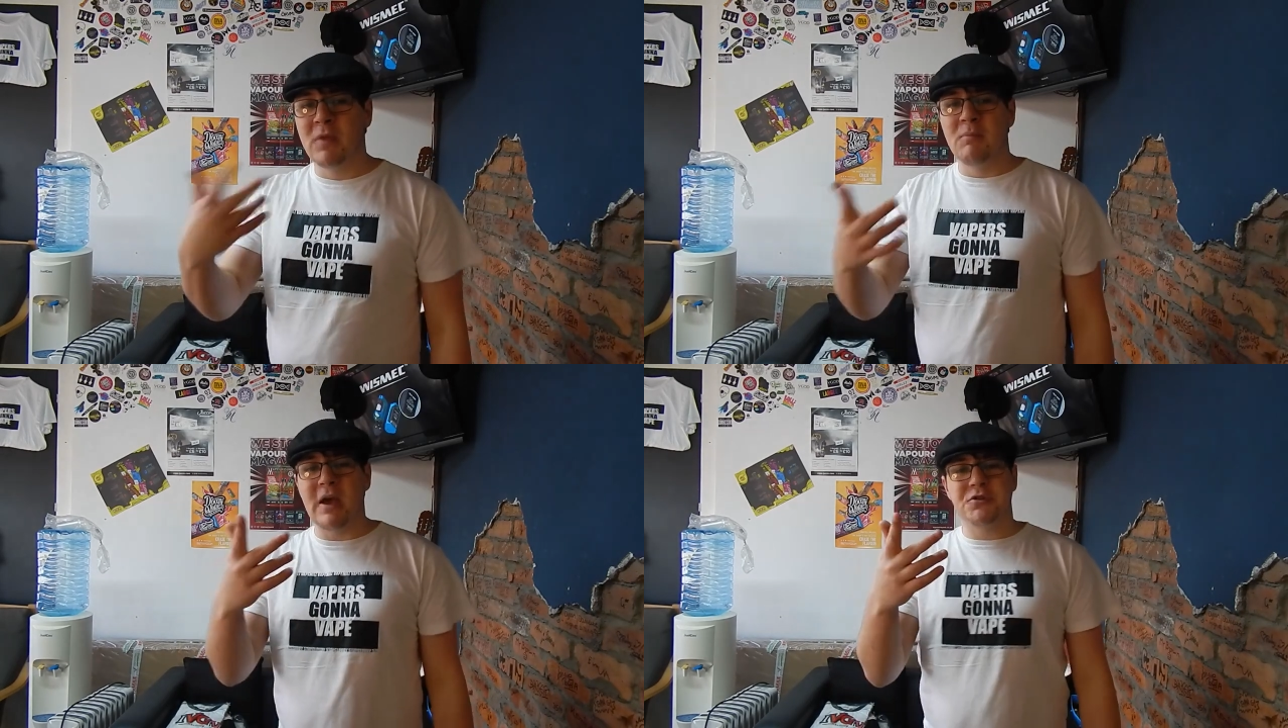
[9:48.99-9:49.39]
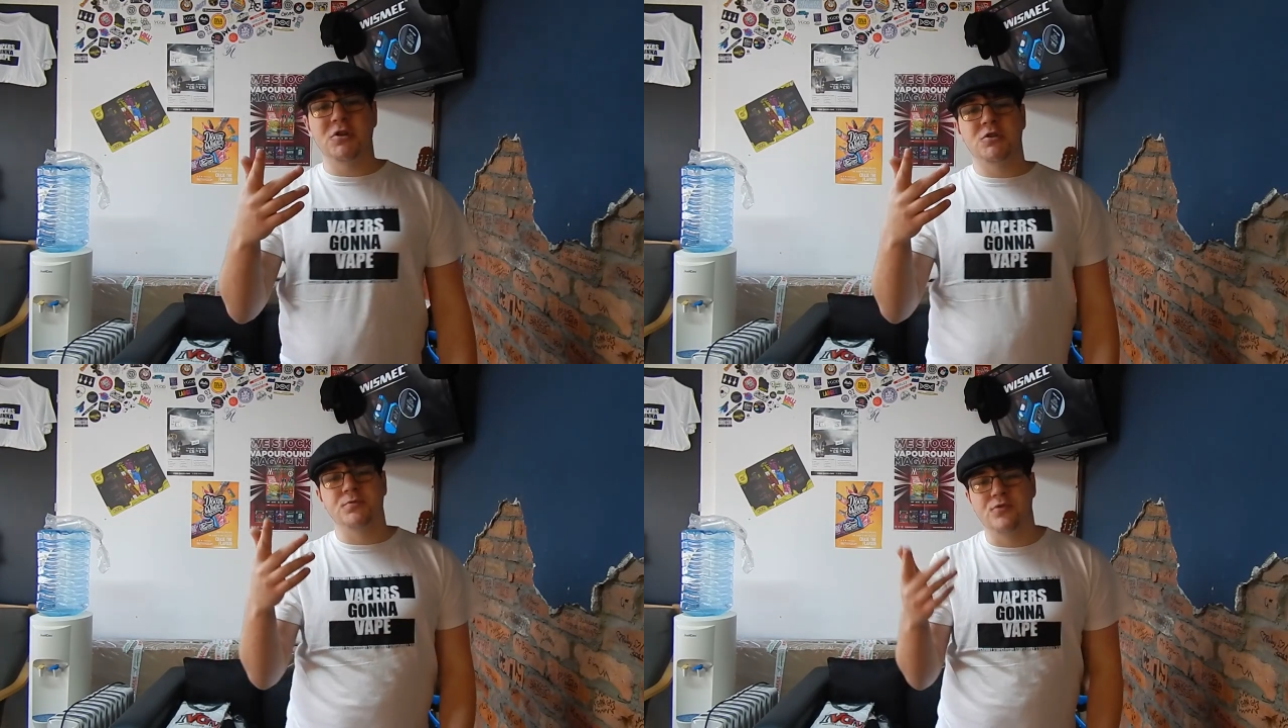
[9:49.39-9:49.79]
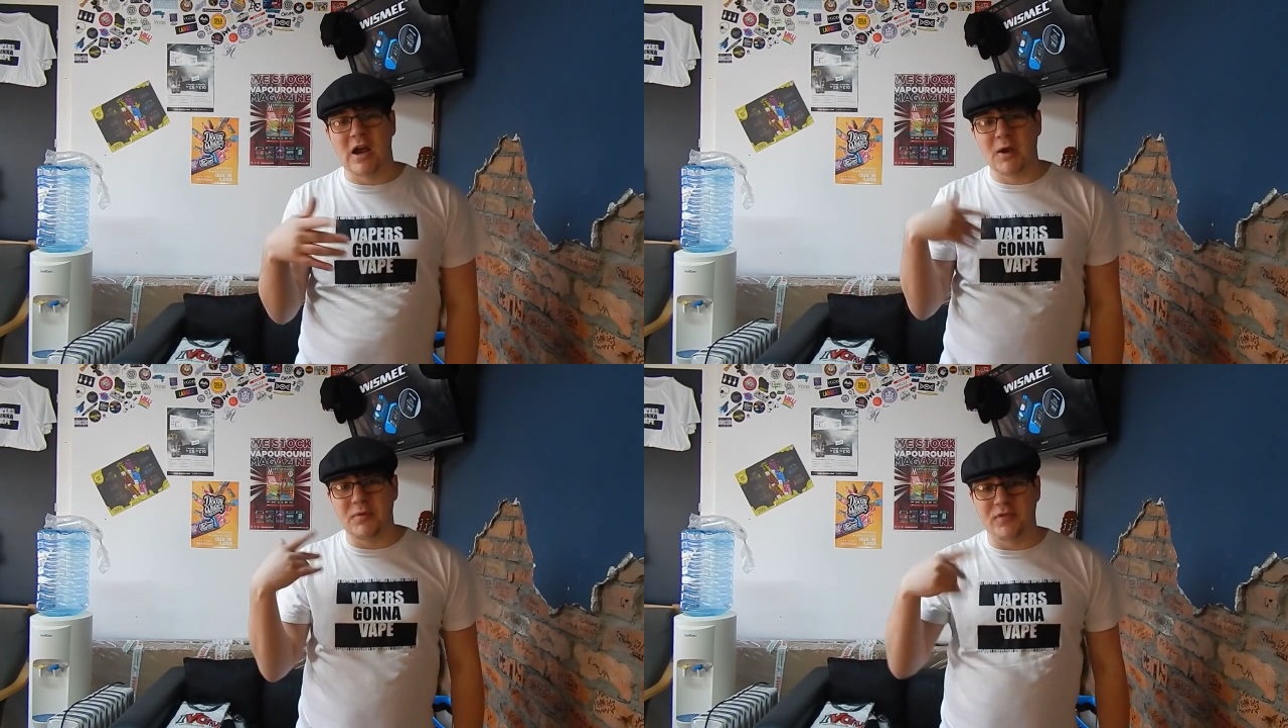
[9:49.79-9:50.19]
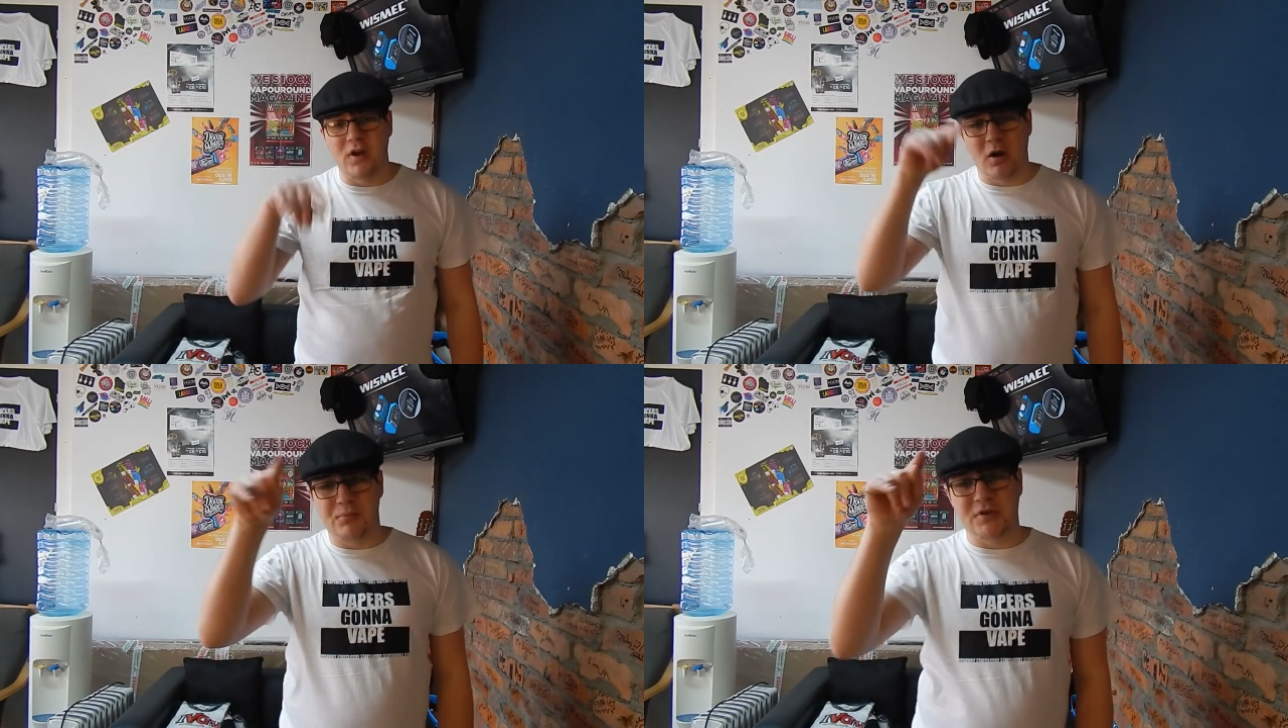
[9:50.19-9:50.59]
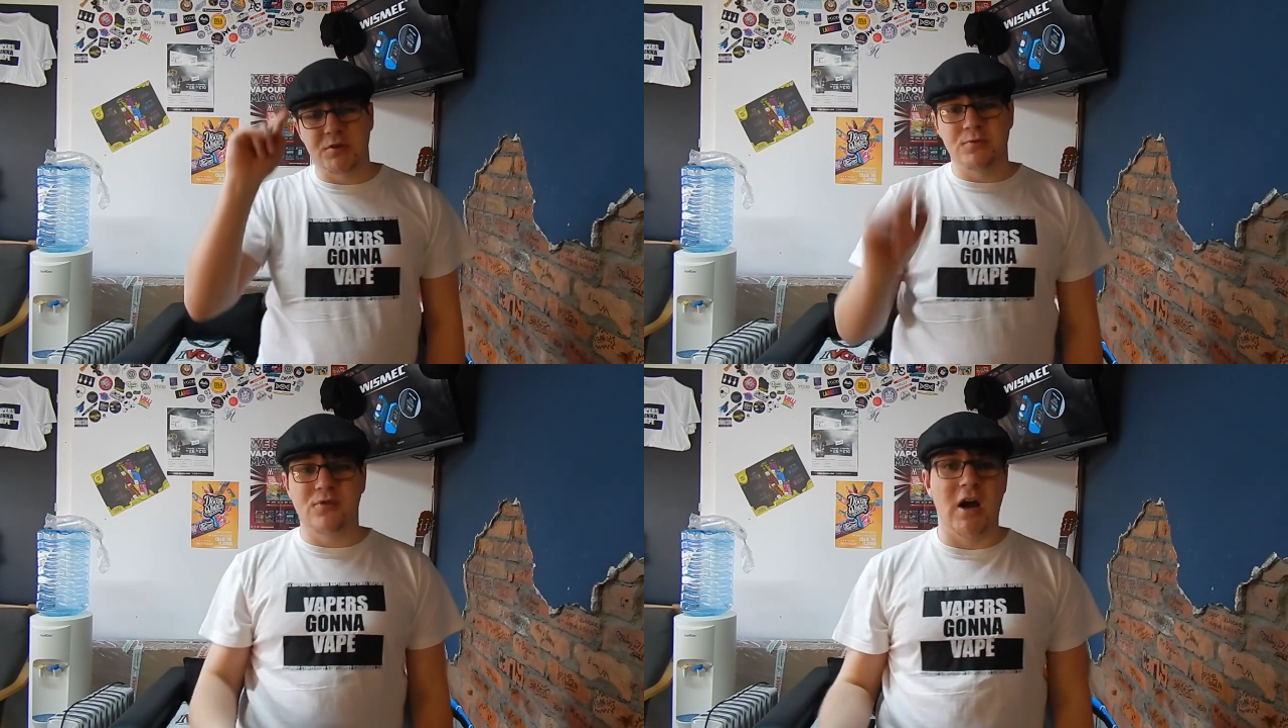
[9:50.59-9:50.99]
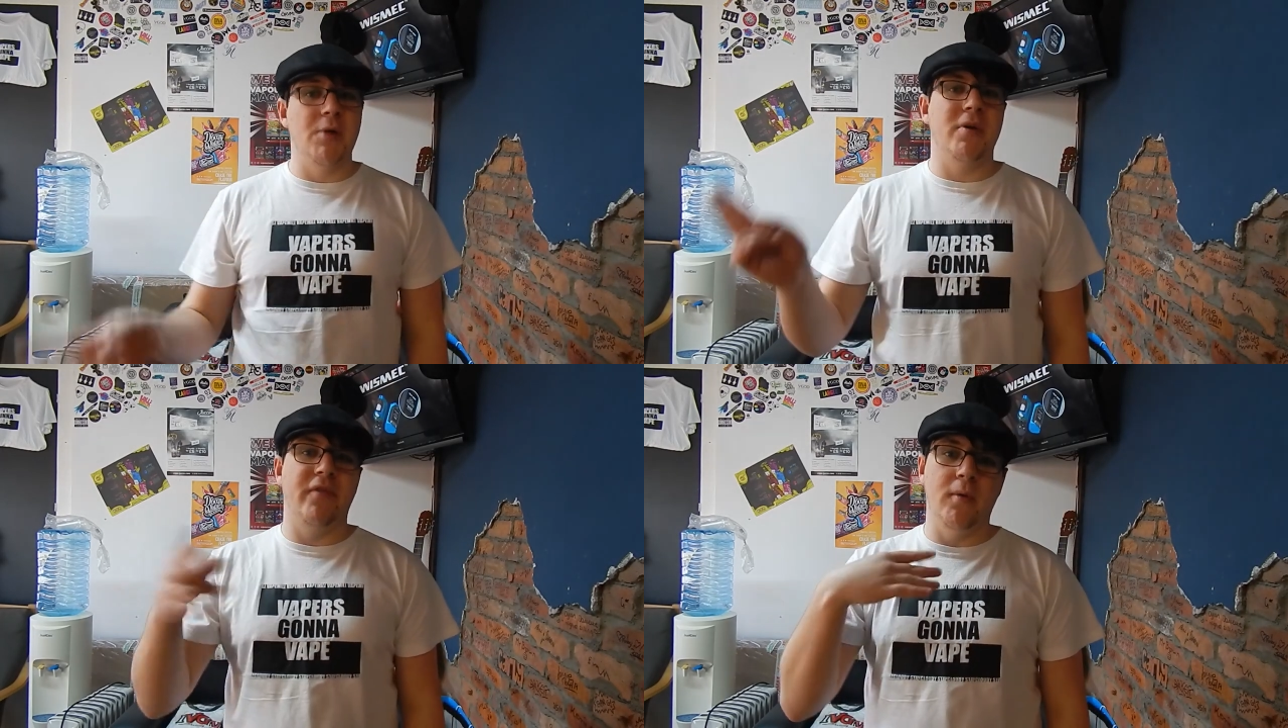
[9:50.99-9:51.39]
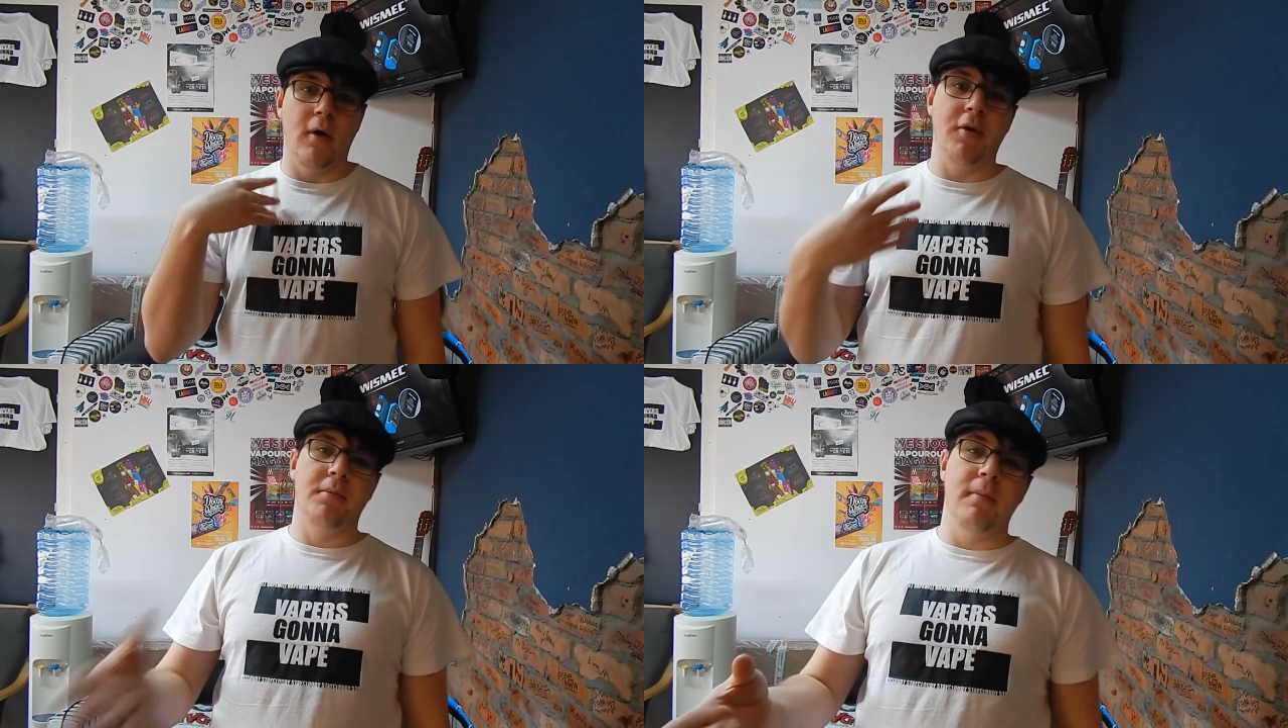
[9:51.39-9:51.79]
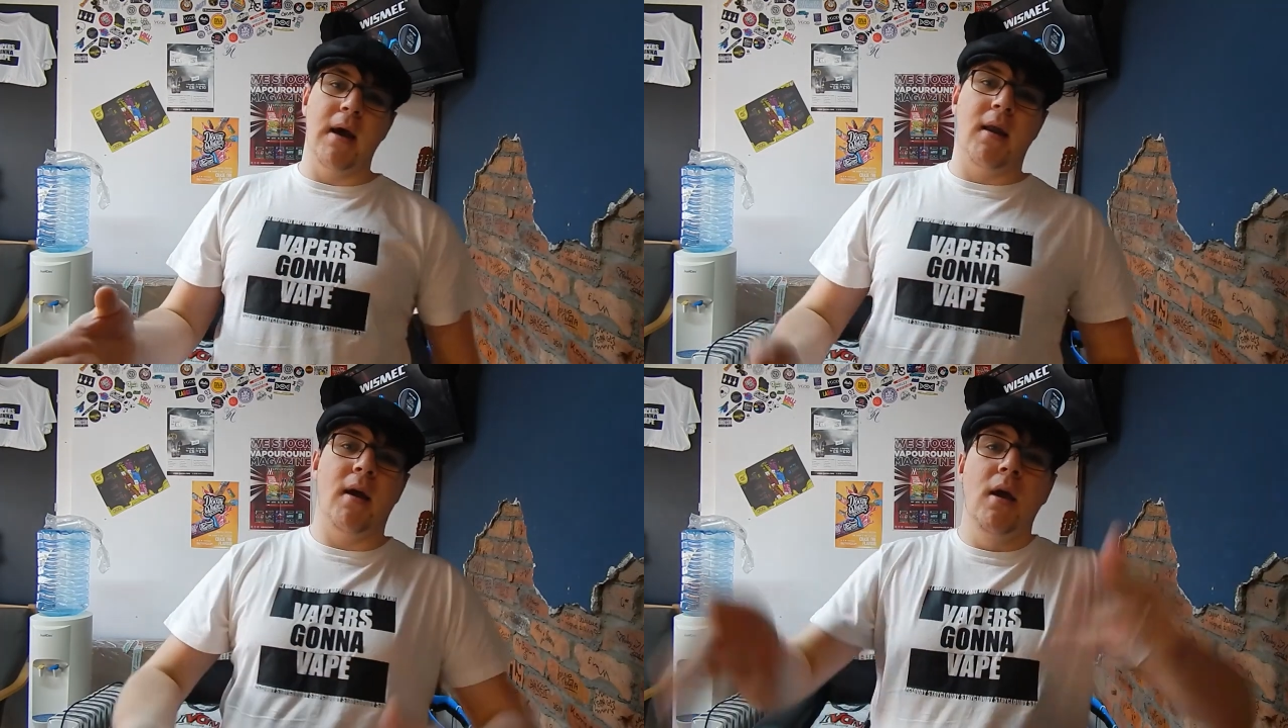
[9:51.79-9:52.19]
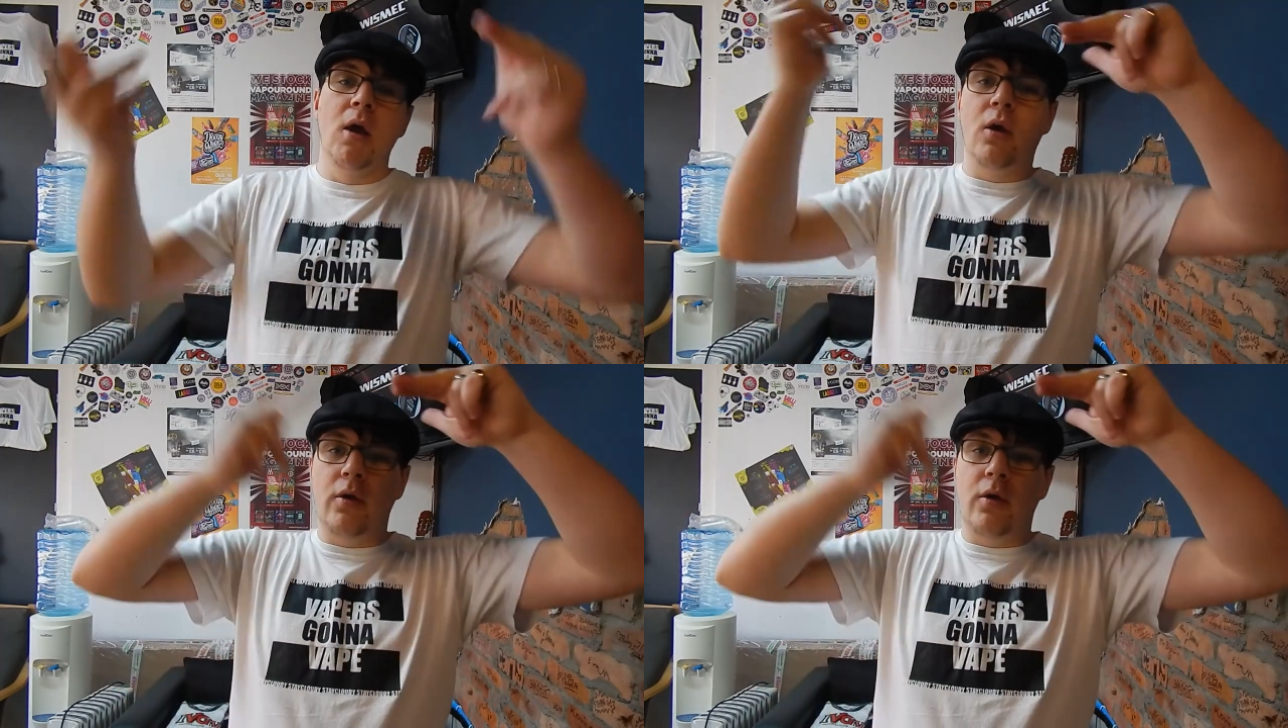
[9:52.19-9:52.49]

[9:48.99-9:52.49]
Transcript: Make sure you subscribe. If you're not, press subscribe. If you are, it doesn't matter.